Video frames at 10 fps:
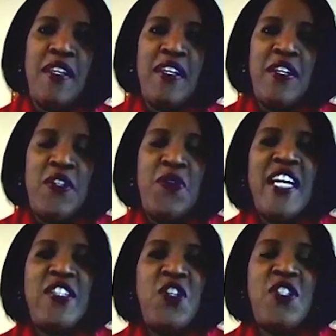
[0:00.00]
So
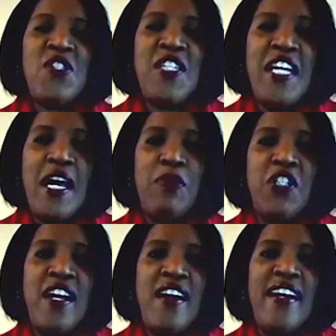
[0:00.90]
that's just a
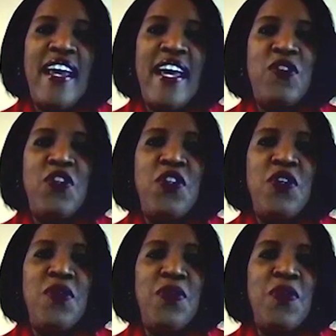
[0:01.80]
snapshot as
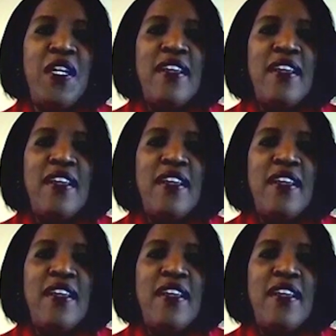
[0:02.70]
to